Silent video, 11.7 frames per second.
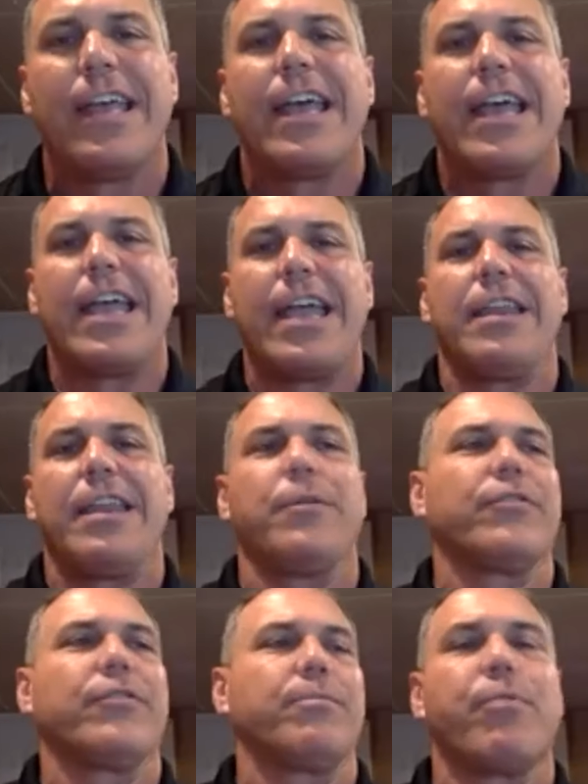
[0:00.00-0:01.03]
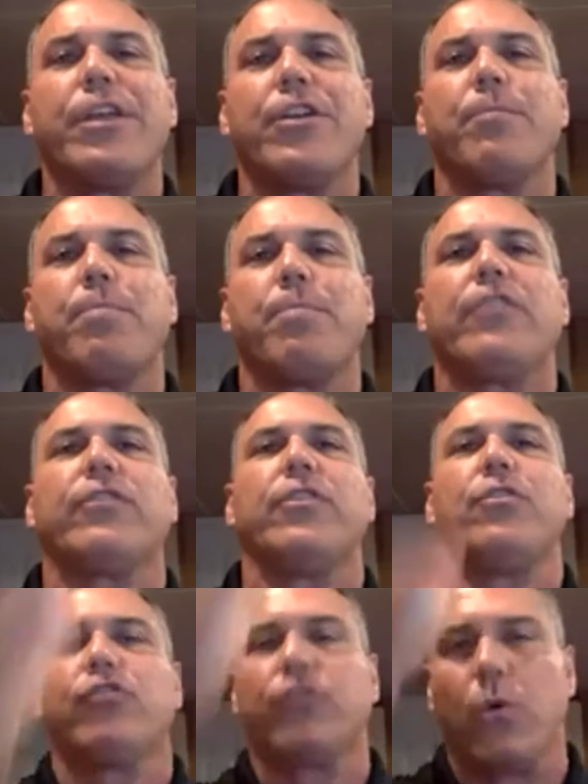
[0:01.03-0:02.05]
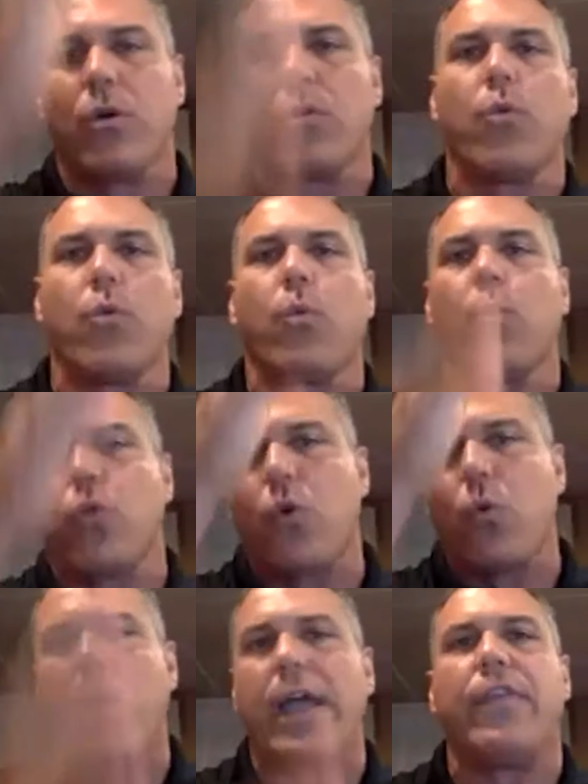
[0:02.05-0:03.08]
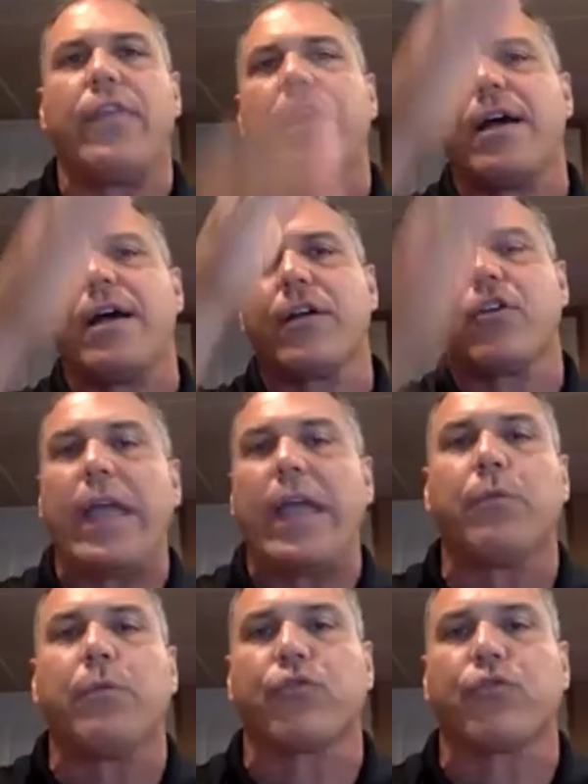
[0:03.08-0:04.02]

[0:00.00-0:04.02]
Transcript: and it was a pretty good piece, and you saw the, the way the uh, grain was